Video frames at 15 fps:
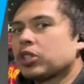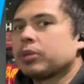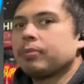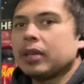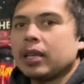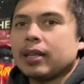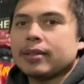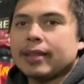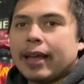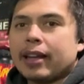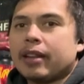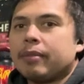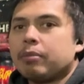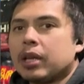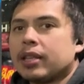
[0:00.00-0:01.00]
means that
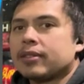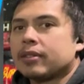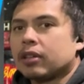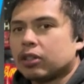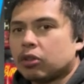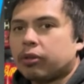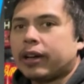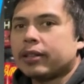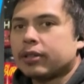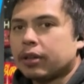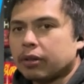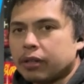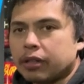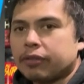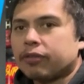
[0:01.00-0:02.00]
it meets the
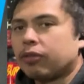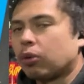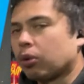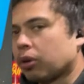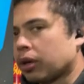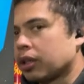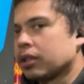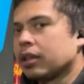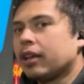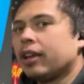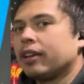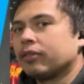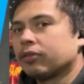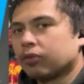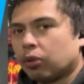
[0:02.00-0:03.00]
criteria for
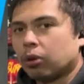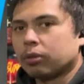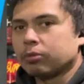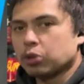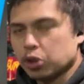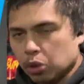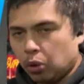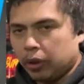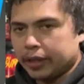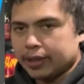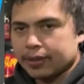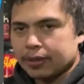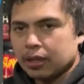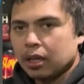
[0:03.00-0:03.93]
informed choice.